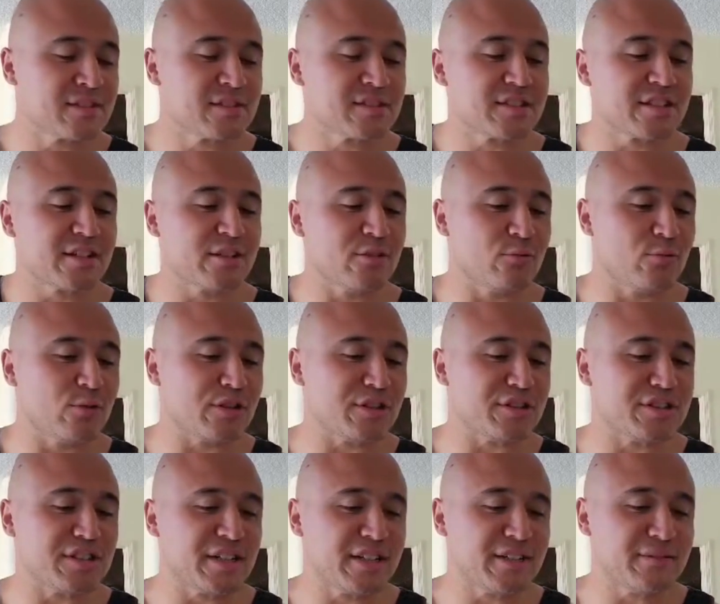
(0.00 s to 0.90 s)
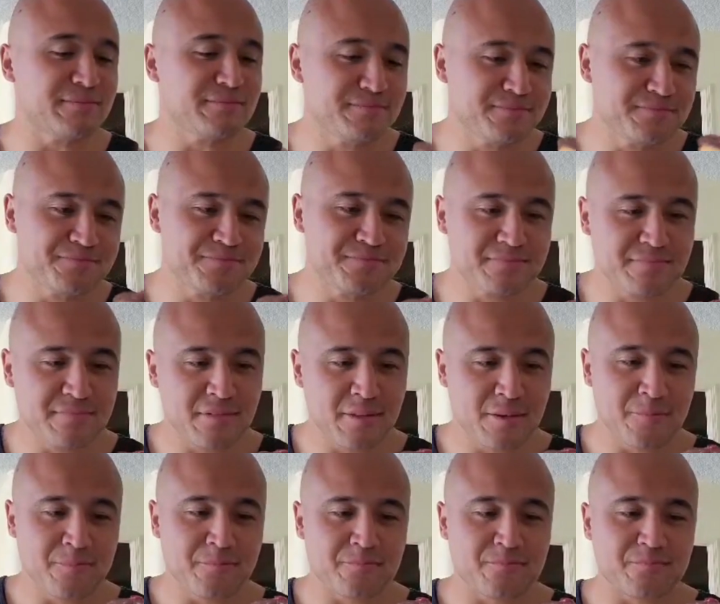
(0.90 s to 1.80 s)
Scale one to 10,
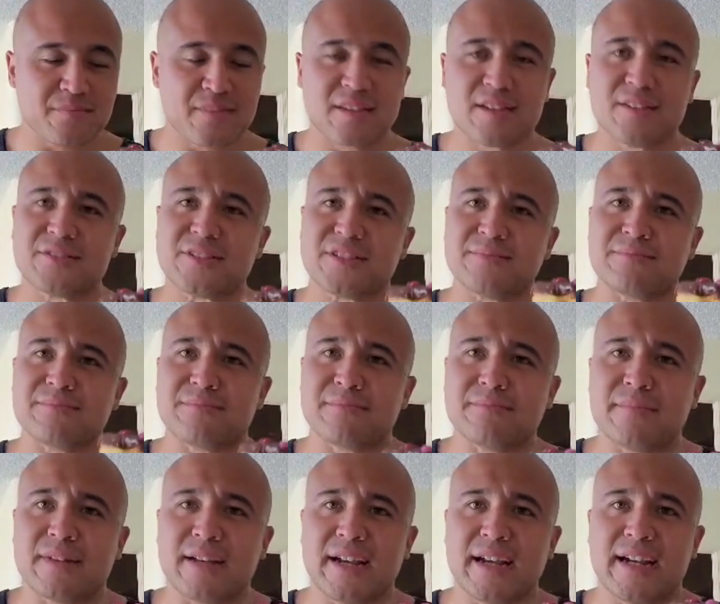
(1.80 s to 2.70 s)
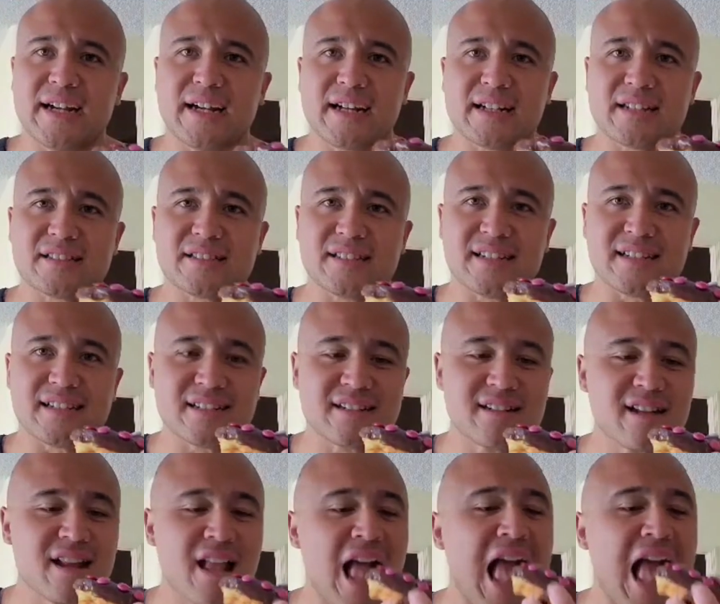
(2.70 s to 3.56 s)
give us a 8 out of 10.